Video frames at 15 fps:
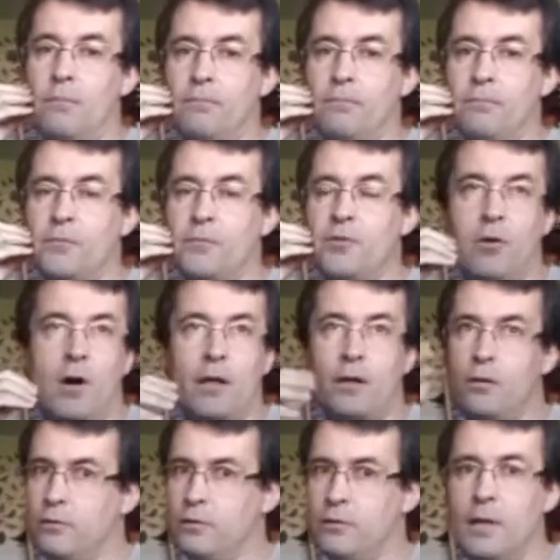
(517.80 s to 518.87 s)
So I
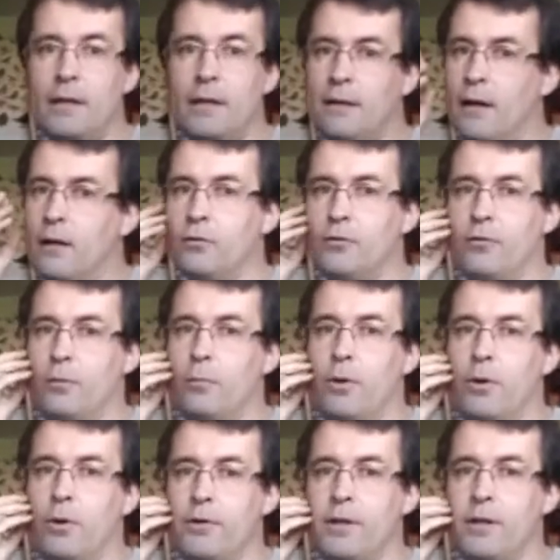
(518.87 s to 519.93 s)
could get out for
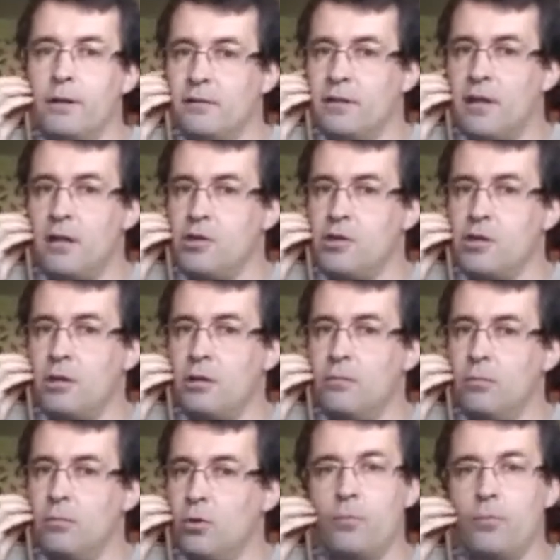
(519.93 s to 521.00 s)
birding, sketching,
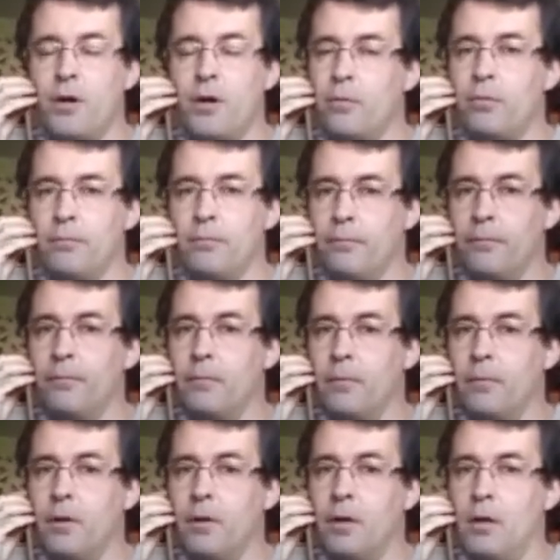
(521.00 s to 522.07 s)
no problem.
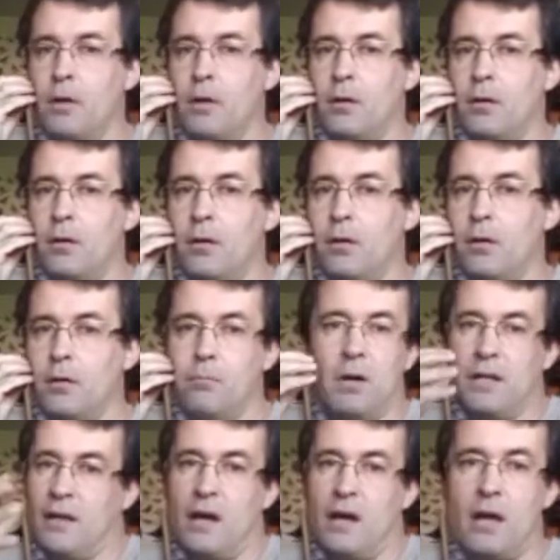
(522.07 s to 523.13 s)

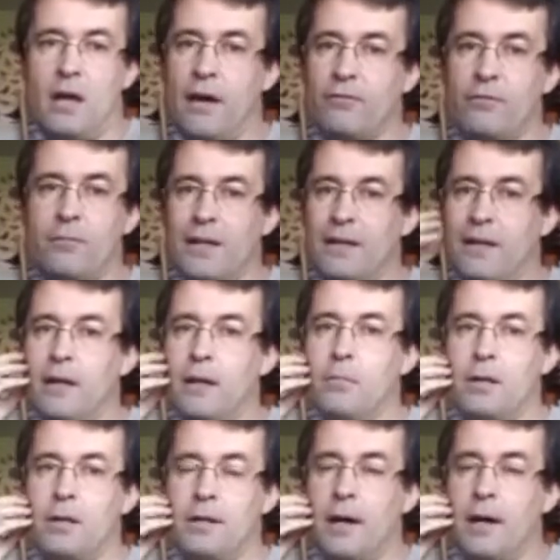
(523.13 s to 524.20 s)
But I haven't met
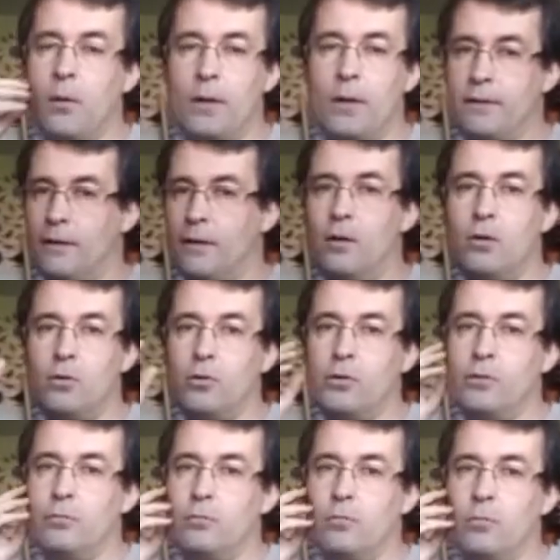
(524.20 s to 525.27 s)
anybody. I went alone
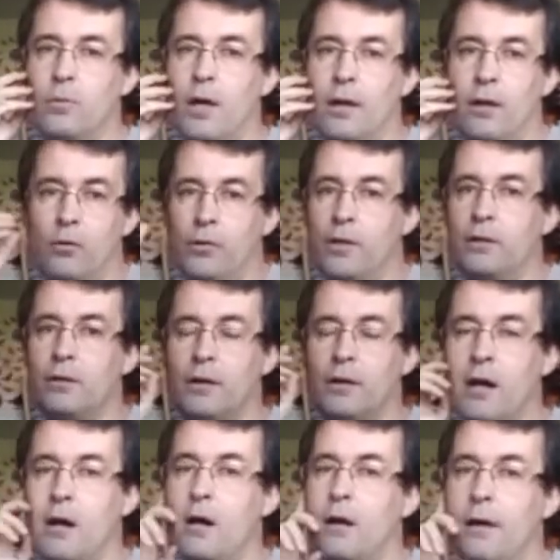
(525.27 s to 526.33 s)
in the
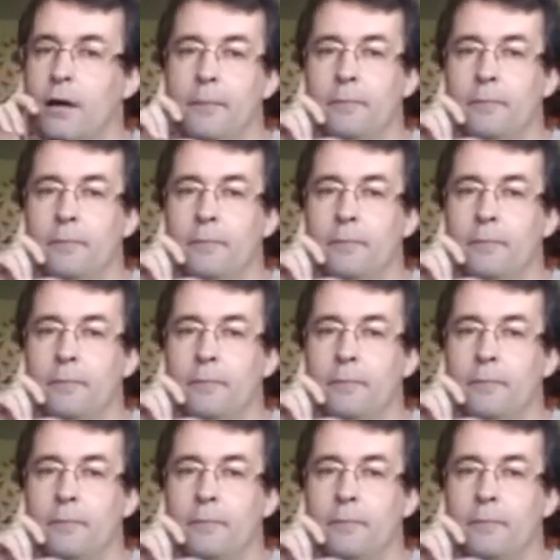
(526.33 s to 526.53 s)
car.